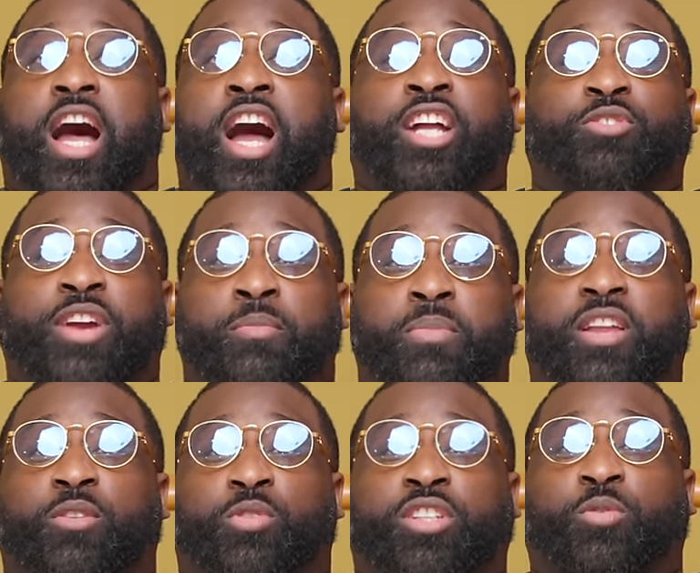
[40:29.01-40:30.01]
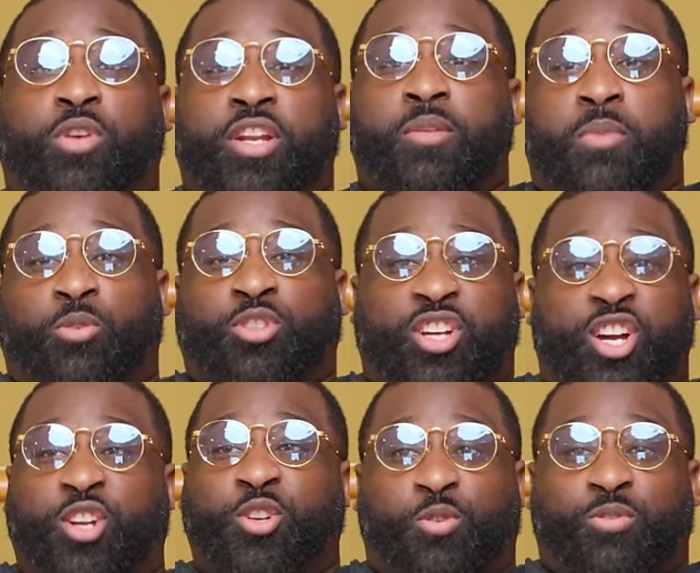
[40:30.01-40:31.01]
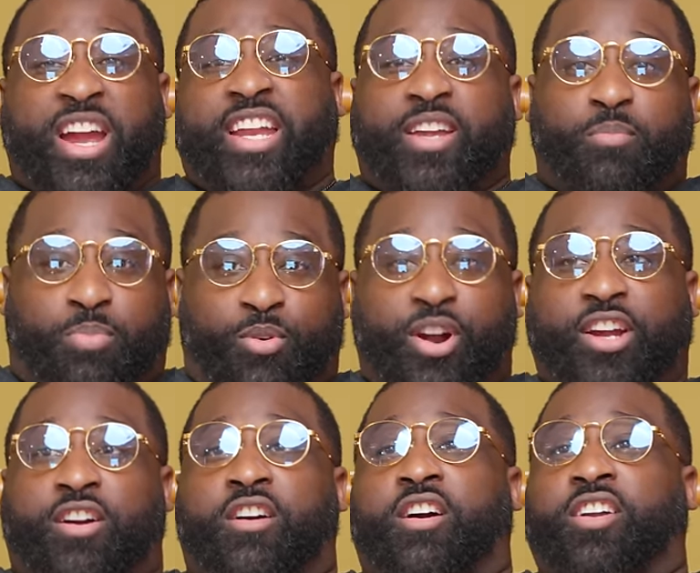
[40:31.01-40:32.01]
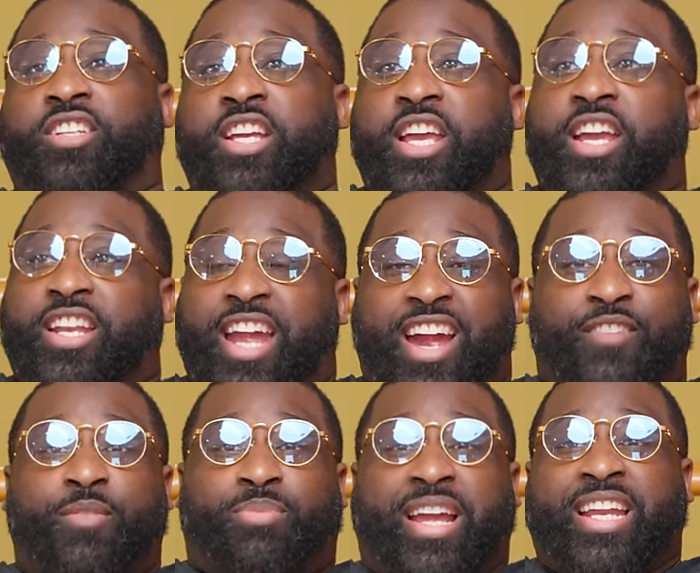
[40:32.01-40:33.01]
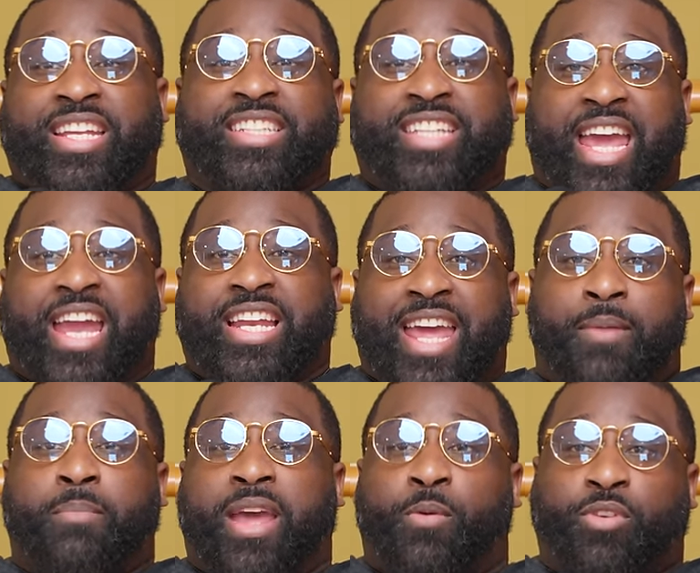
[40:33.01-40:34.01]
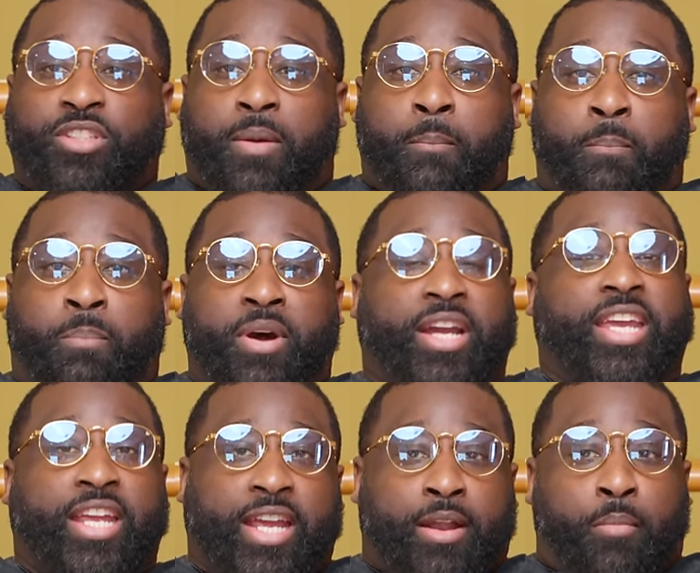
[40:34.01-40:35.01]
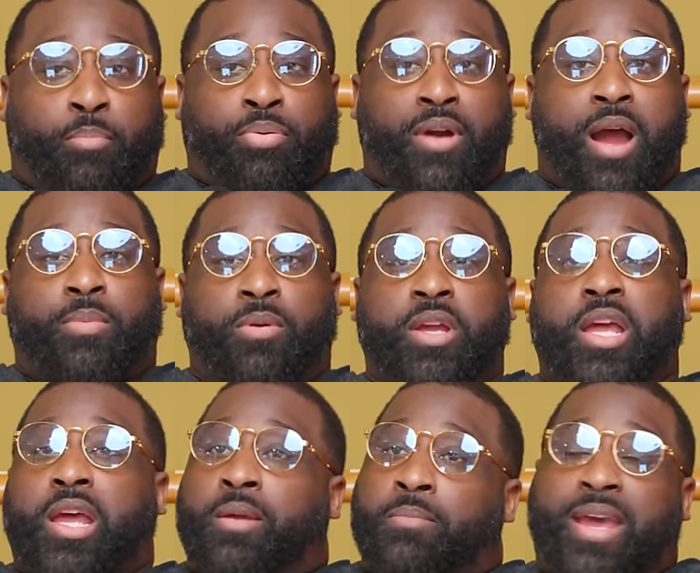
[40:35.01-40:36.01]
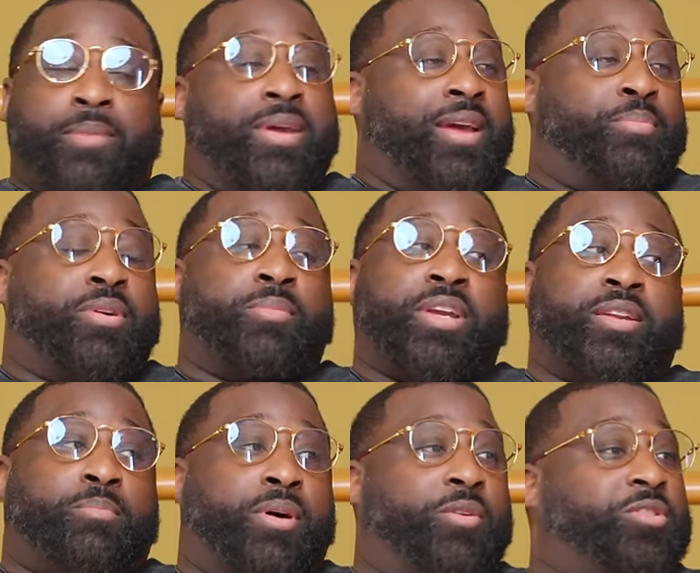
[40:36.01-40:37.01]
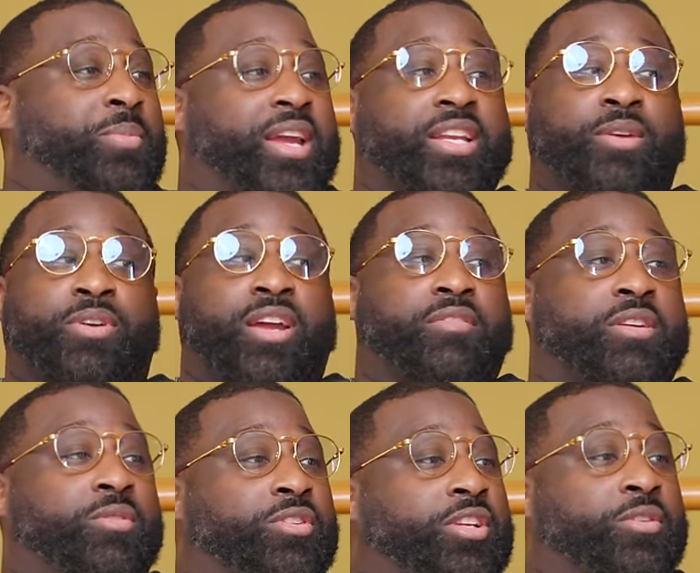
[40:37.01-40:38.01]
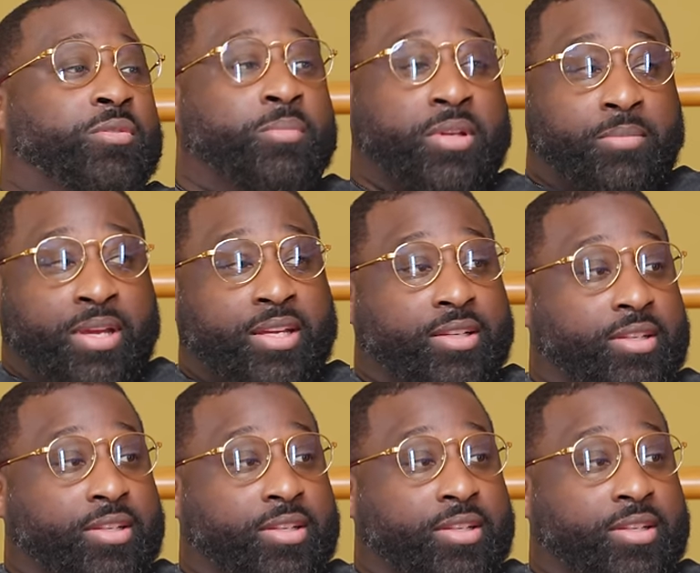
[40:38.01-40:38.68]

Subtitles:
Andre Miller was one of the most underrated point guards that ever played this game. That man was a bucket and a problem. Mm-hmm. Man put me in the post, man, did whatever he wanted to do with me, man.